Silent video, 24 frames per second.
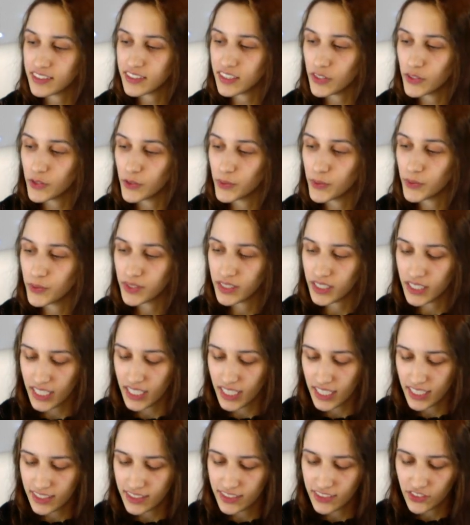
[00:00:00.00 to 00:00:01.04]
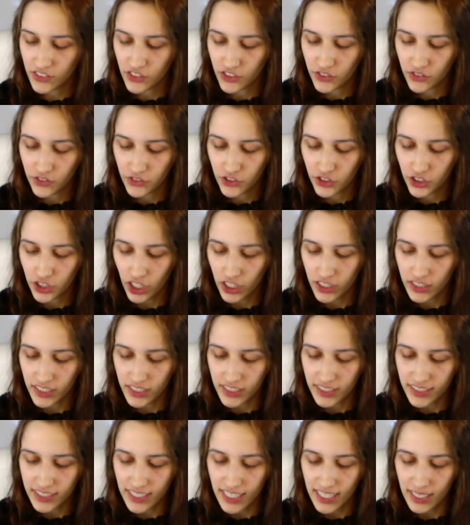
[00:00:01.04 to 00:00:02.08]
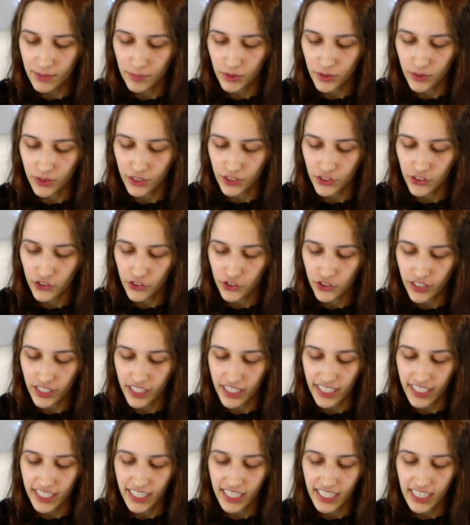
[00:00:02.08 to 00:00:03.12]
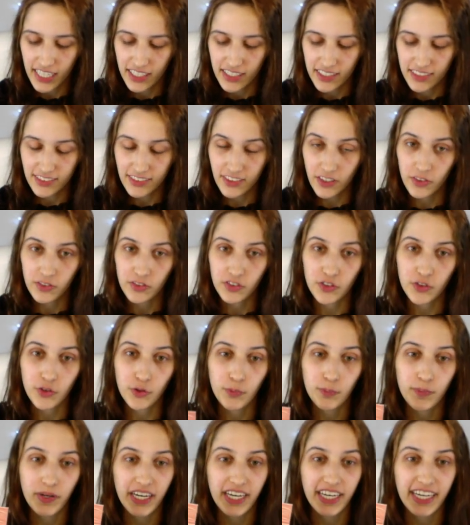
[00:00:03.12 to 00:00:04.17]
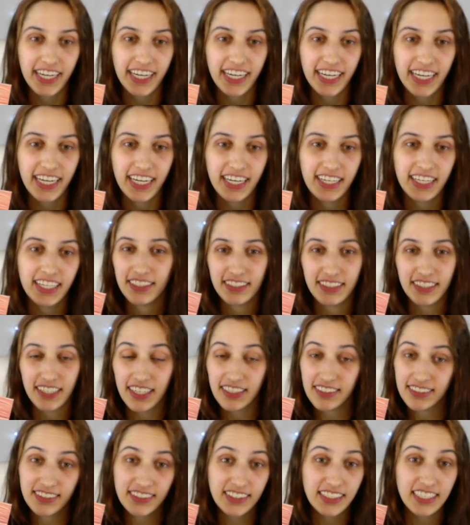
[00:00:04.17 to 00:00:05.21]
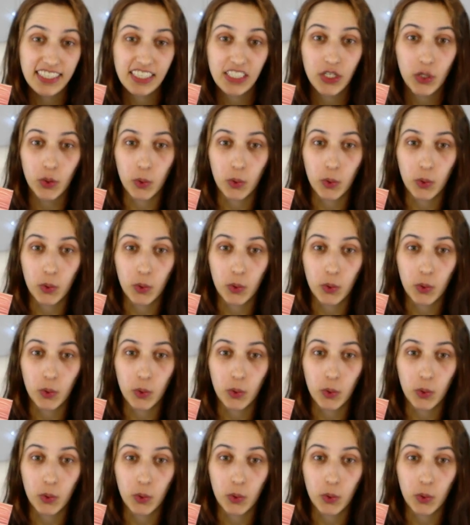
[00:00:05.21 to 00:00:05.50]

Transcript: So the next chocolate that I'm going to try is also by Nestlé,